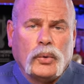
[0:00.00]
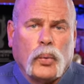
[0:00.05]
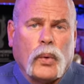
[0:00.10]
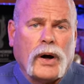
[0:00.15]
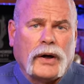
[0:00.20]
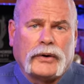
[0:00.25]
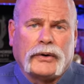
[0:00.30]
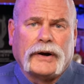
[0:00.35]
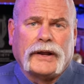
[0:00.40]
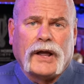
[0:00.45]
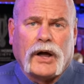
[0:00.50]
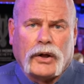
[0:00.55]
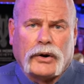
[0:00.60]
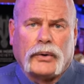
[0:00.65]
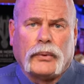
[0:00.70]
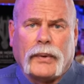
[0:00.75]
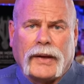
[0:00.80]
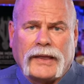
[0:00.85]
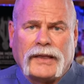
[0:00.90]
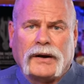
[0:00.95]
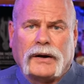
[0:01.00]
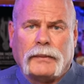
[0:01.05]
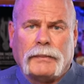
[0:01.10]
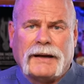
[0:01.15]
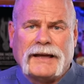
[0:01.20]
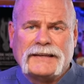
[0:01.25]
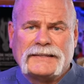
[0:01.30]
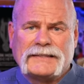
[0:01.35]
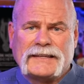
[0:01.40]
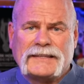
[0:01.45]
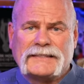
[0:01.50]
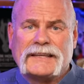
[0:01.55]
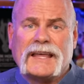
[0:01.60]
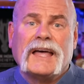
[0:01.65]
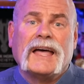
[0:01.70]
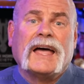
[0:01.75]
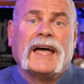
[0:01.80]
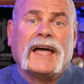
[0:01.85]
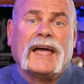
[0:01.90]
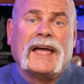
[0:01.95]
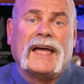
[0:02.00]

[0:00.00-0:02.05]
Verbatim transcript: are you watering on a regular basis